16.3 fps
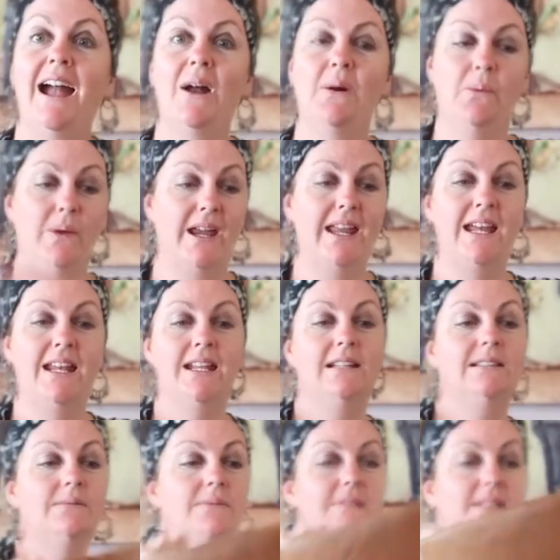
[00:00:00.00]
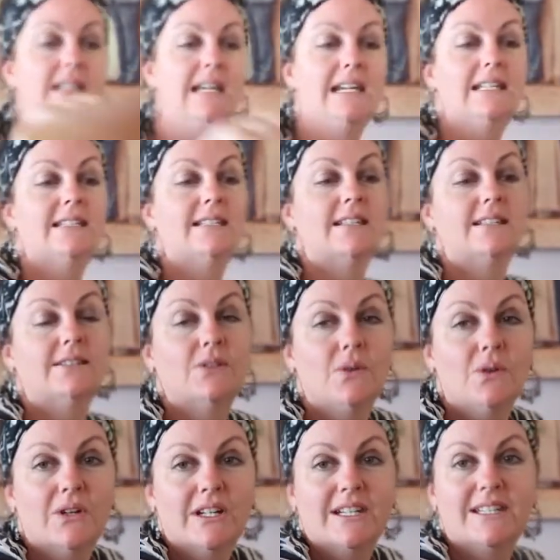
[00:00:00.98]
we're getting some seeds
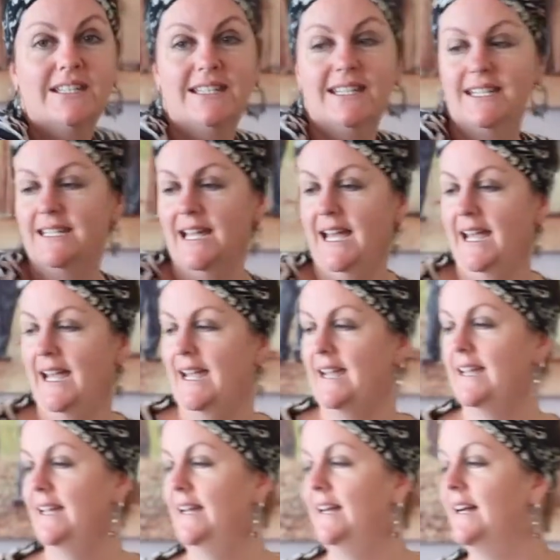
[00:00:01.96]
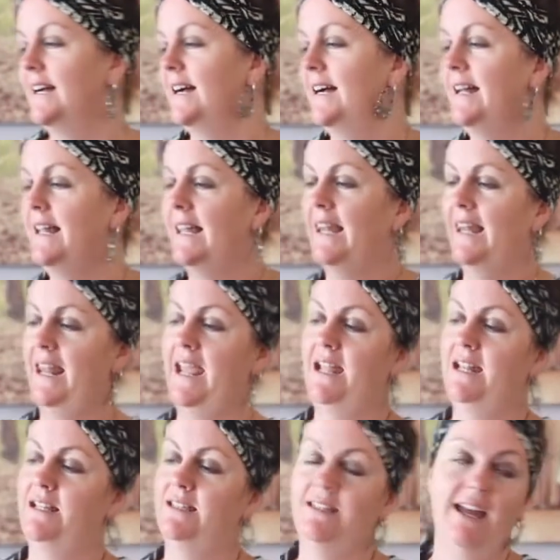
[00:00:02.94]
sorted today.
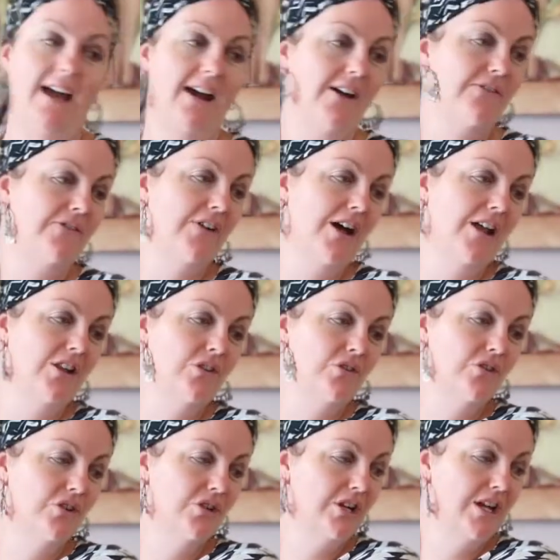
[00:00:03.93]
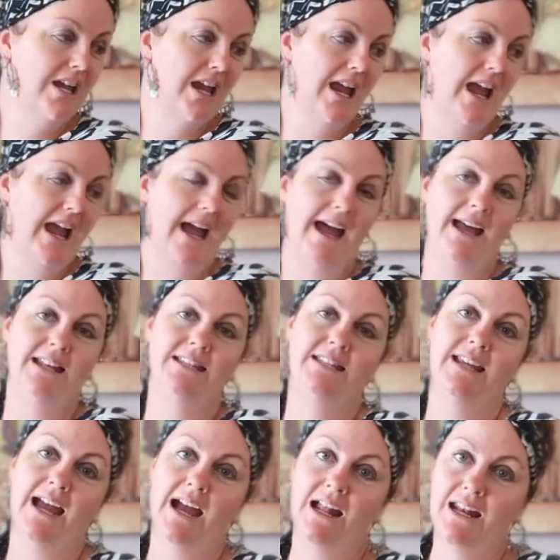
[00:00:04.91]
Let's have a look at
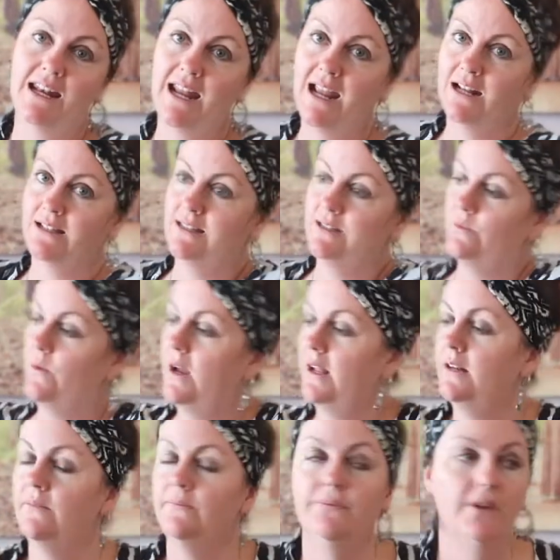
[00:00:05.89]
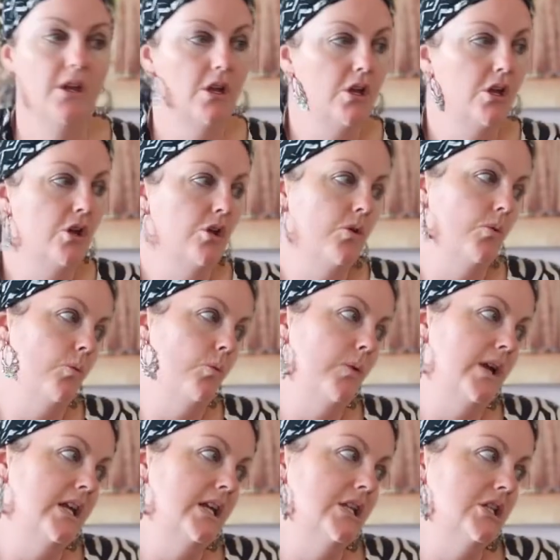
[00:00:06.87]
our next one,
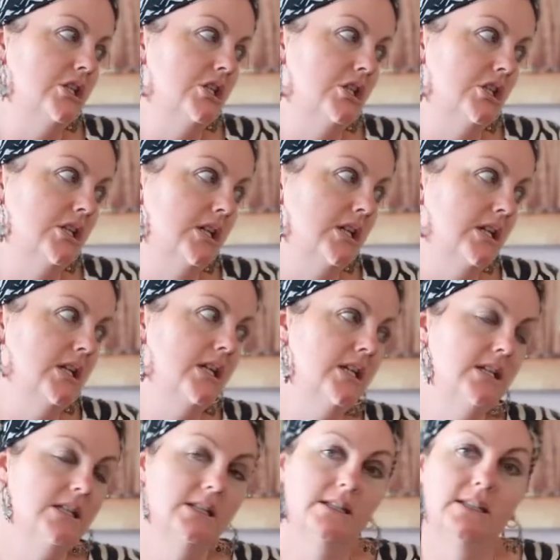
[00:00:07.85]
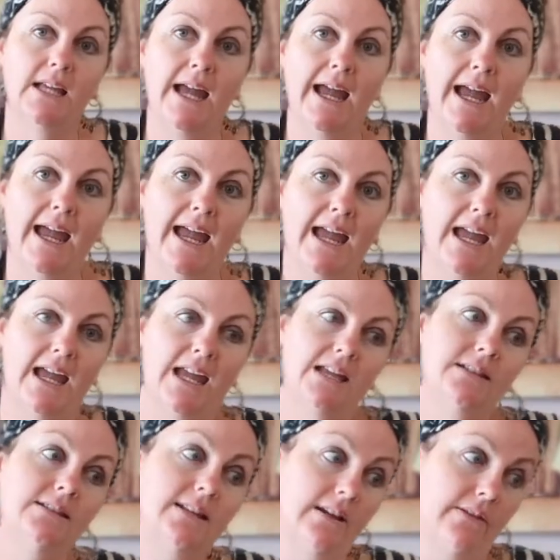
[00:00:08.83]
which is
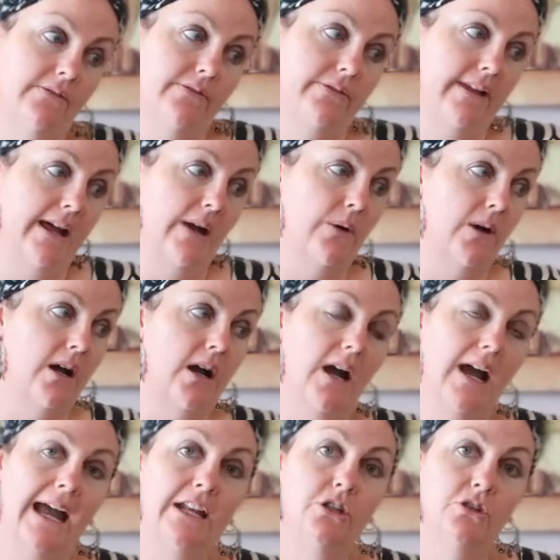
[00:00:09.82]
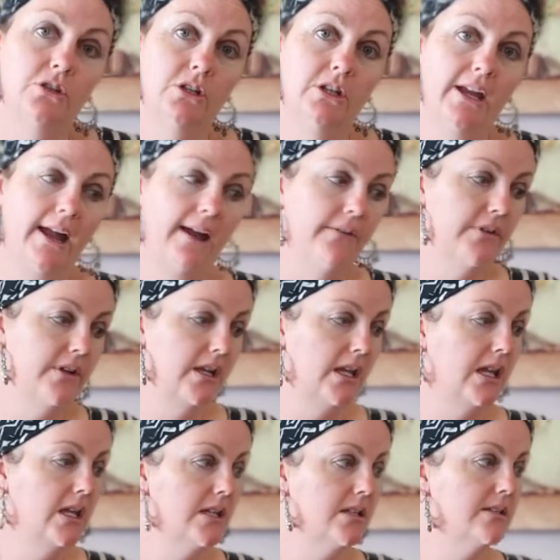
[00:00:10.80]
a sunflower. I do have an
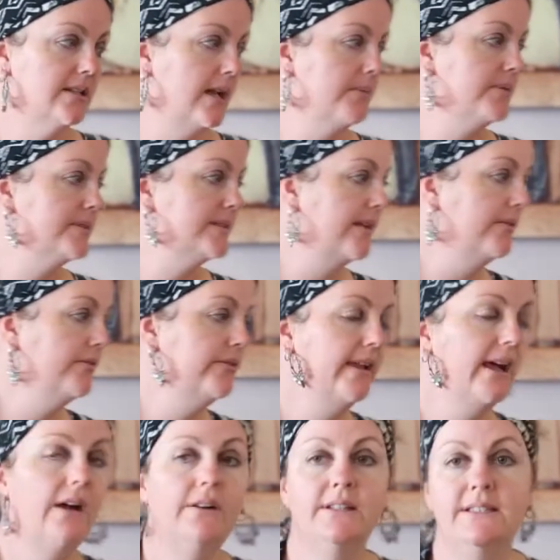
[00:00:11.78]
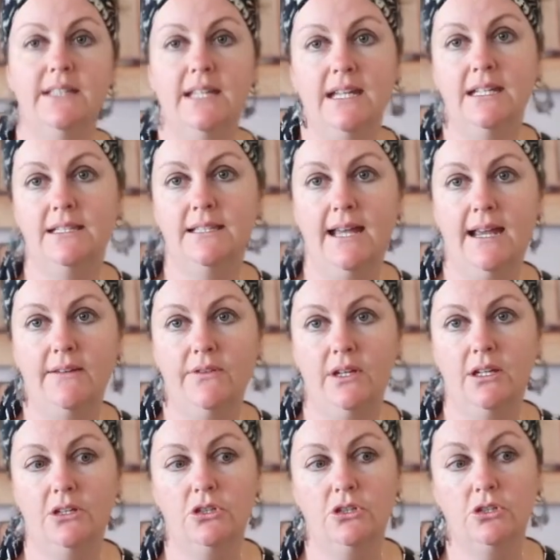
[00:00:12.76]
in-depth sunflower seed
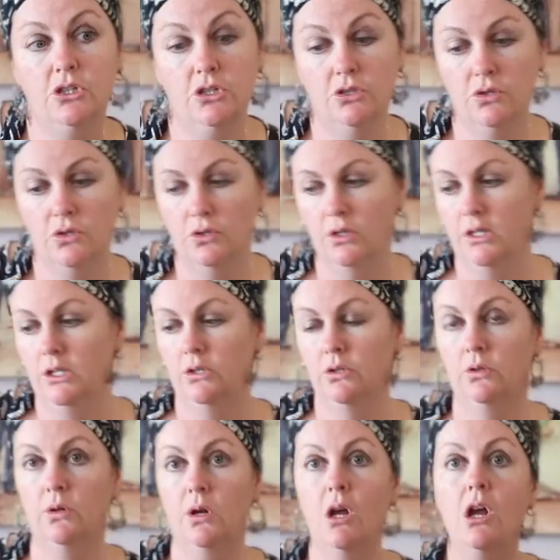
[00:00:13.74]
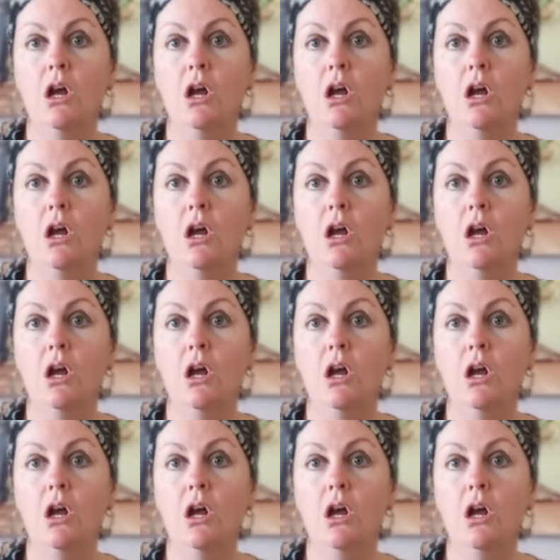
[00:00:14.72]
saving tutorial,